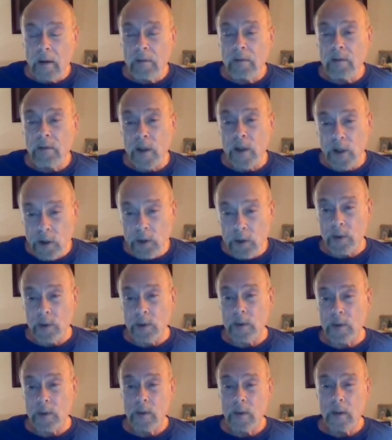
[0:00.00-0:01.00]
for
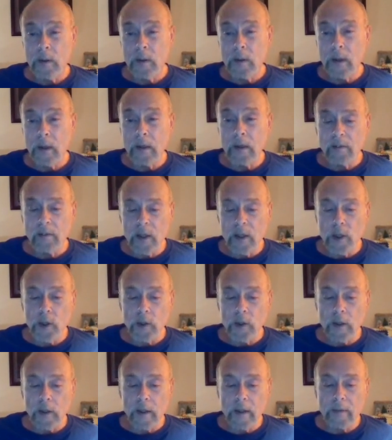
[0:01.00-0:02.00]
you
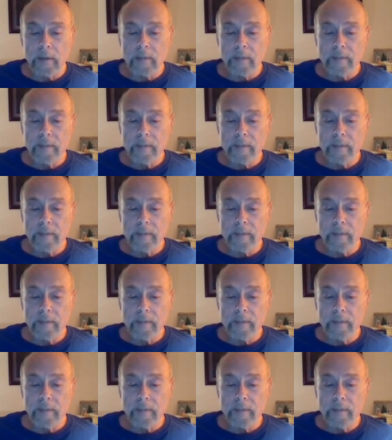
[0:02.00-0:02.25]
individually.